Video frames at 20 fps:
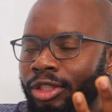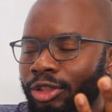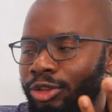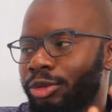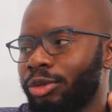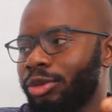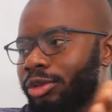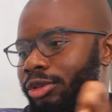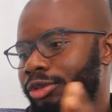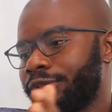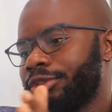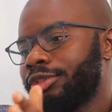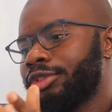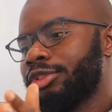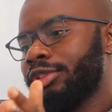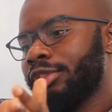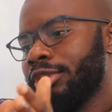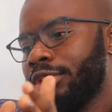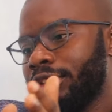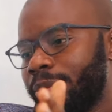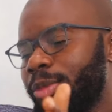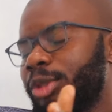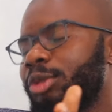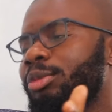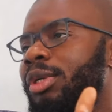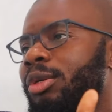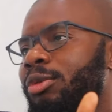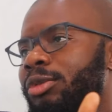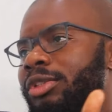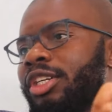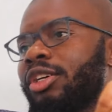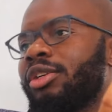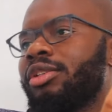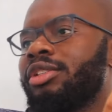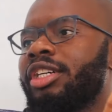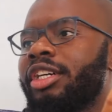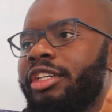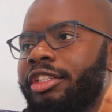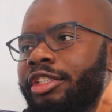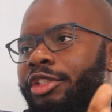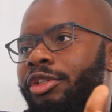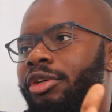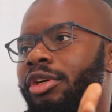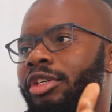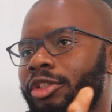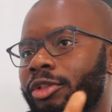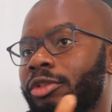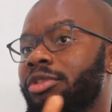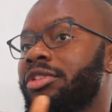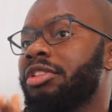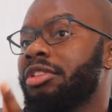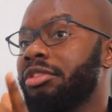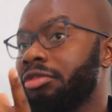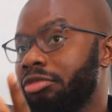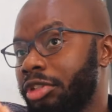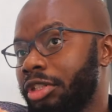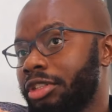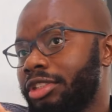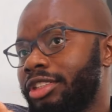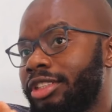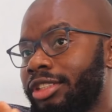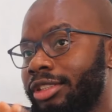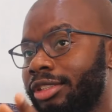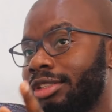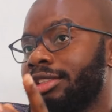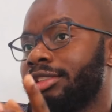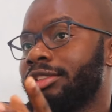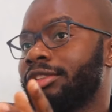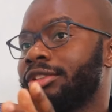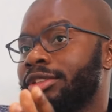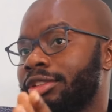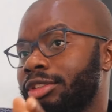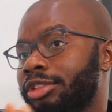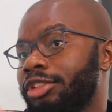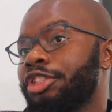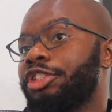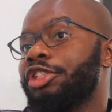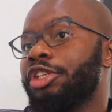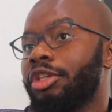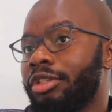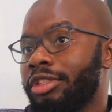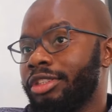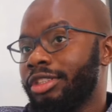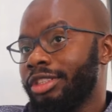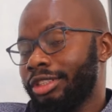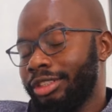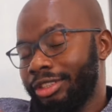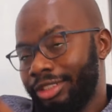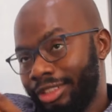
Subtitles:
So the middleman will tell you they're incurring all these risk, security.